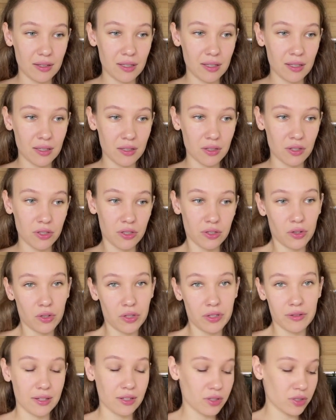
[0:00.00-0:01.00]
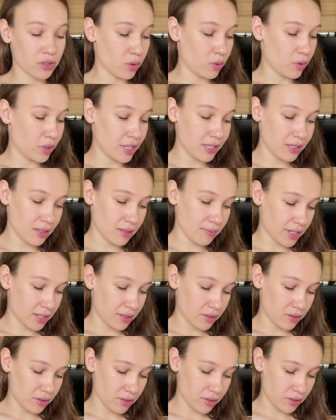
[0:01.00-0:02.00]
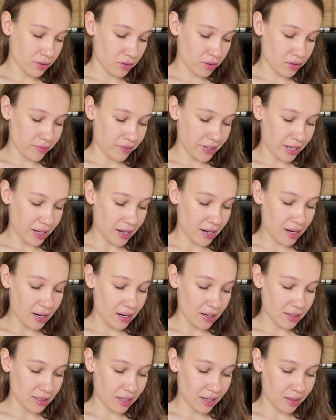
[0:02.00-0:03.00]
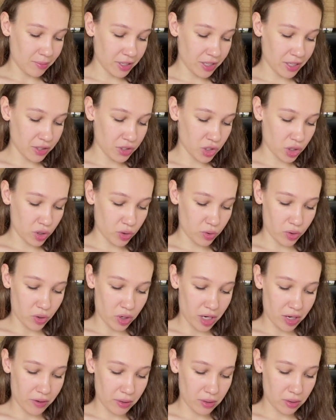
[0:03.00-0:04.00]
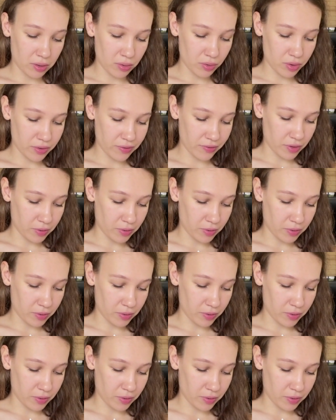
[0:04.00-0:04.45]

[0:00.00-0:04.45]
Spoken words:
it's not so easy, but it's also not very hard. I'm gonna show you how it looks for